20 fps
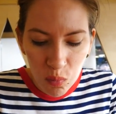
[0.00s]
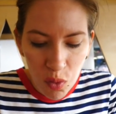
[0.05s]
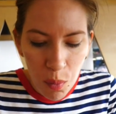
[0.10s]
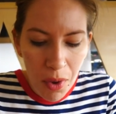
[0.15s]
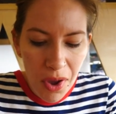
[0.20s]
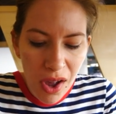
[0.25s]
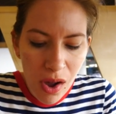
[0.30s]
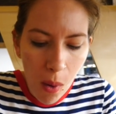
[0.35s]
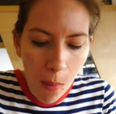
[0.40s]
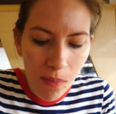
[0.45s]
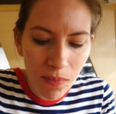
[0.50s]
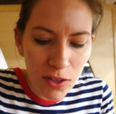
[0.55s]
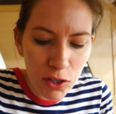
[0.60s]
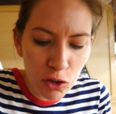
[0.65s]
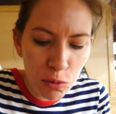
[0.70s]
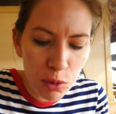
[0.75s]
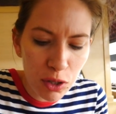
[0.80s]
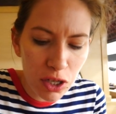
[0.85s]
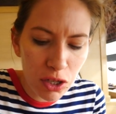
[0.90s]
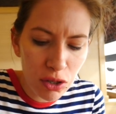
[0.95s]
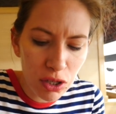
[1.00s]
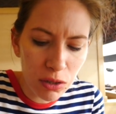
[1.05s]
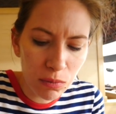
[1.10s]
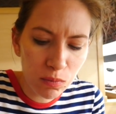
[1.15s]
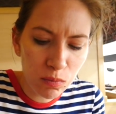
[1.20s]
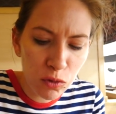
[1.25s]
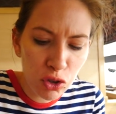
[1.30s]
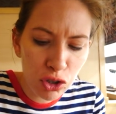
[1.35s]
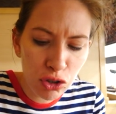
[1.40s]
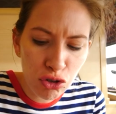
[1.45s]
But yeah, it's pretty good.
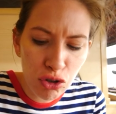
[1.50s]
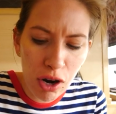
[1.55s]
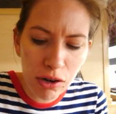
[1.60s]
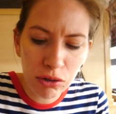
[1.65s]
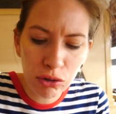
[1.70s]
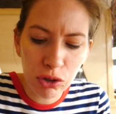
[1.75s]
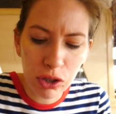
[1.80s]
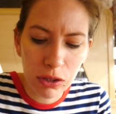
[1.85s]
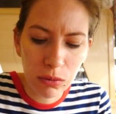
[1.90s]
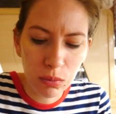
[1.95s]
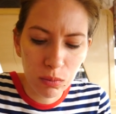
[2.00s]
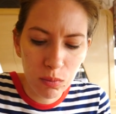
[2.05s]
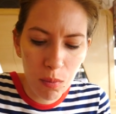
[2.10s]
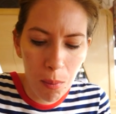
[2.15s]
It's interesting.